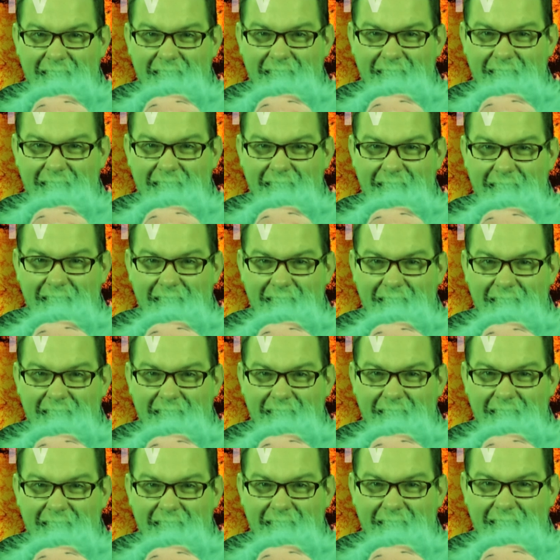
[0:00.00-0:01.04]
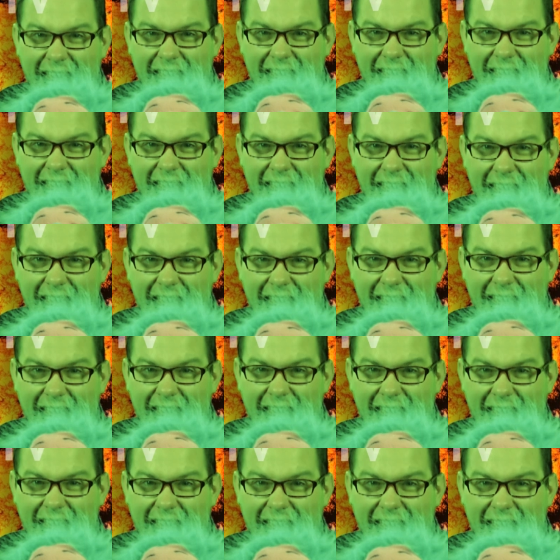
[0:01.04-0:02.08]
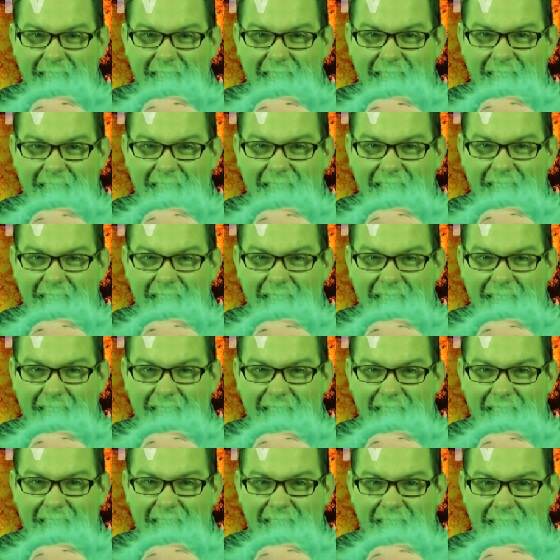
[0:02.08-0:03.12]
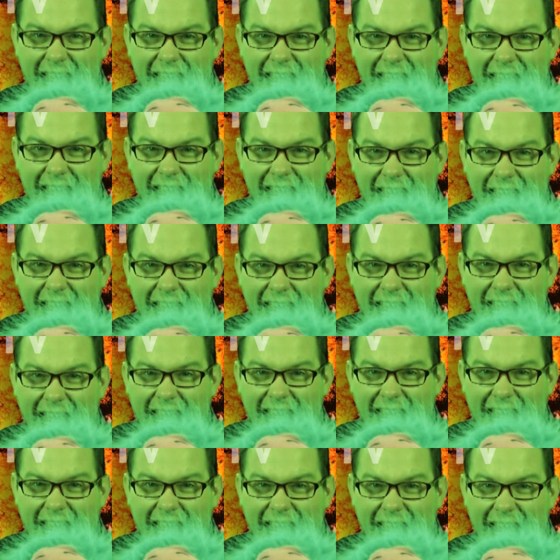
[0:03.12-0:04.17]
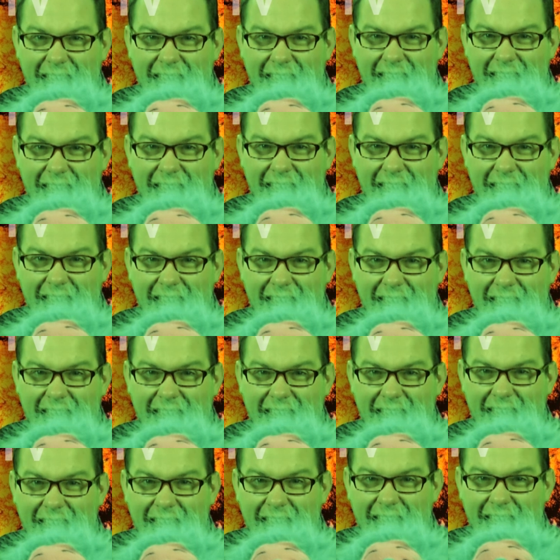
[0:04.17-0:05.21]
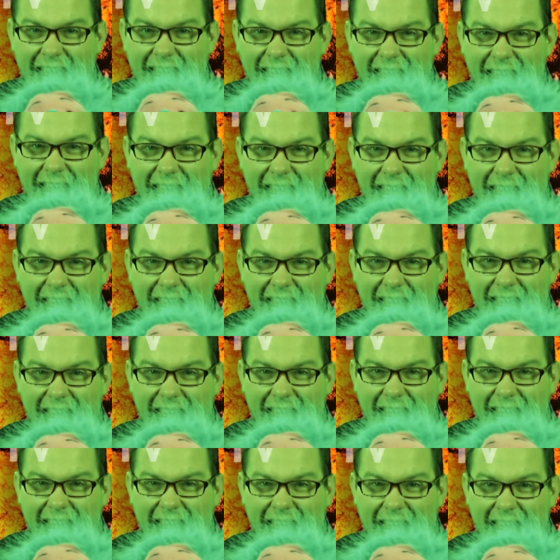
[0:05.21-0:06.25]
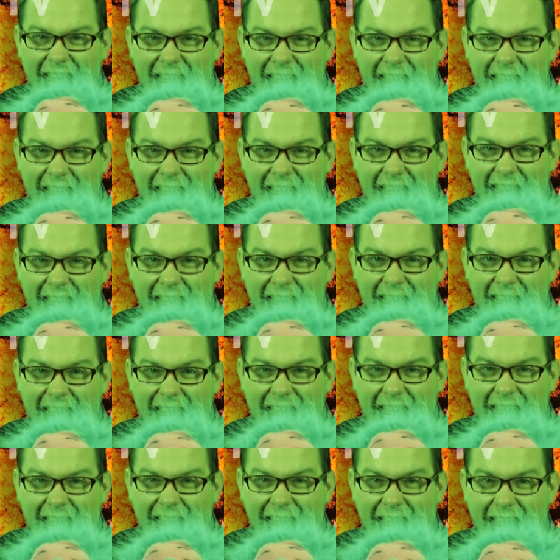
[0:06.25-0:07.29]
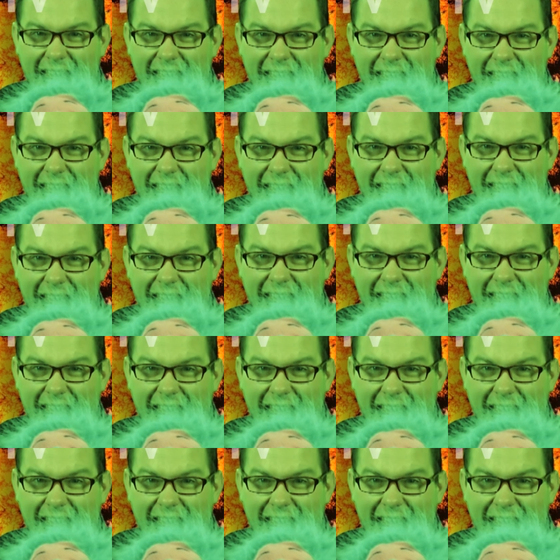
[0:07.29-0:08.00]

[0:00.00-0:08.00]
This person isn't speaking.